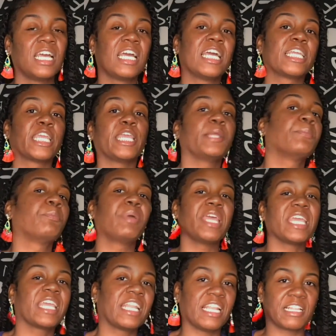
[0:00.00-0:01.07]
keep
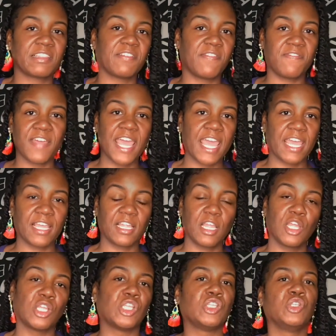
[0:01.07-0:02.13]
picking at the fact
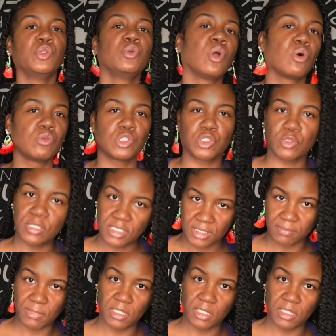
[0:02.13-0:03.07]
you don't trust me.